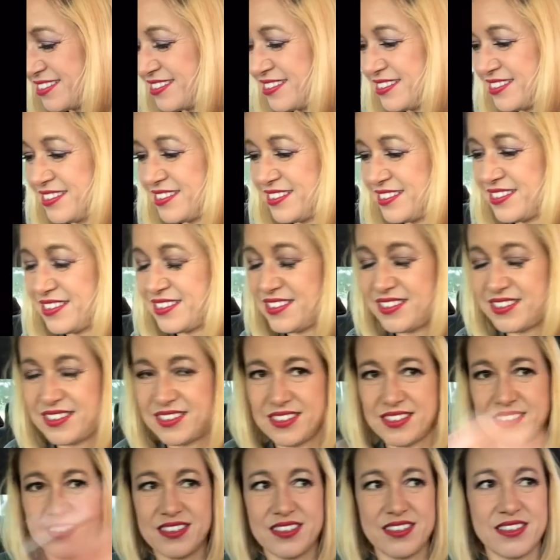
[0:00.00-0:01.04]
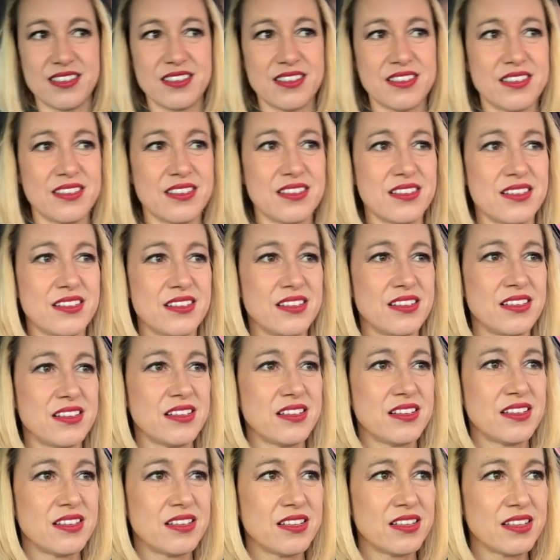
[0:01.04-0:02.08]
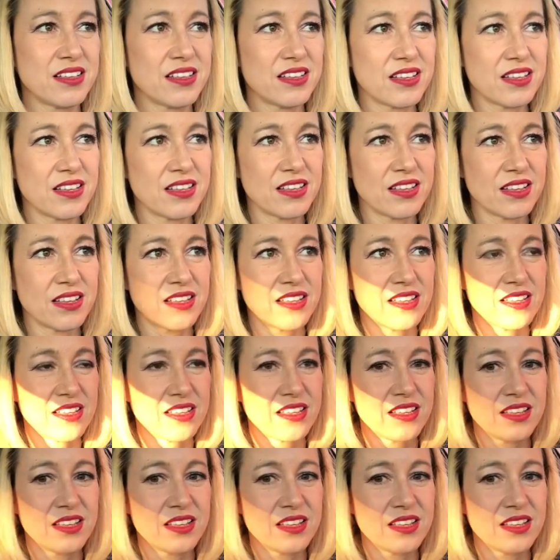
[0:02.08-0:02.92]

(no one is talking)